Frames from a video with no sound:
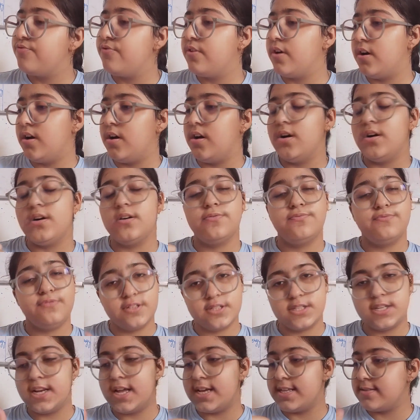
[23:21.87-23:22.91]

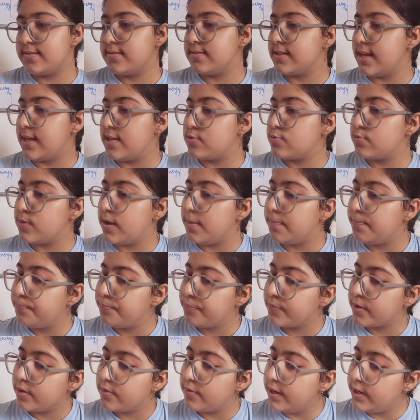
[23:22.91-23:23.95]
fertilizers as well,
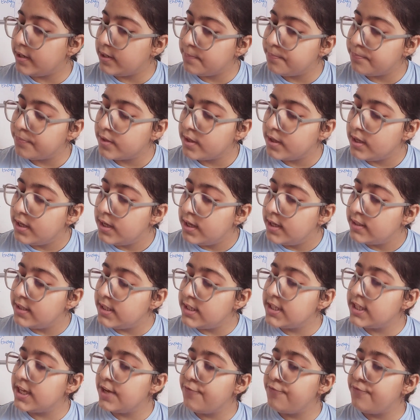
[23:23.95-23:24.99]
right?
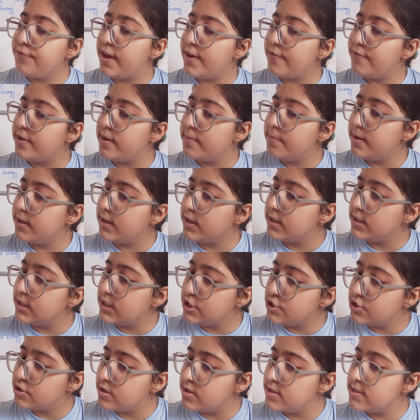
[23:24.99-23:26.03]
Then give favorable
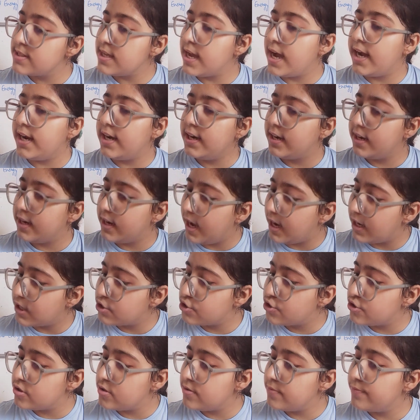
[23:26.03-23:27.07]
conditions and
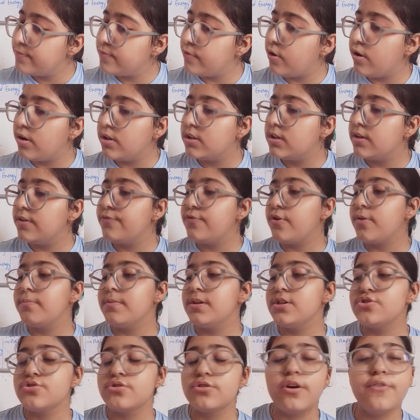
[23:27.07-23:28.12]
reaction for the
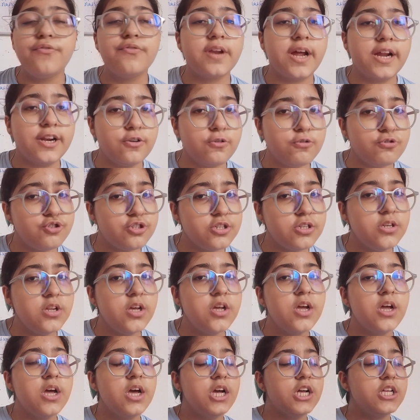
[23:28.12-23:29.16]
formation of
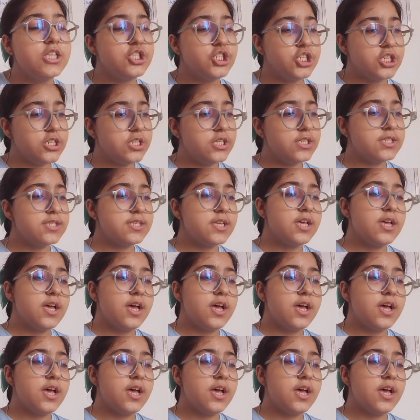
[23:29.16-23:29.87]
nitrogenous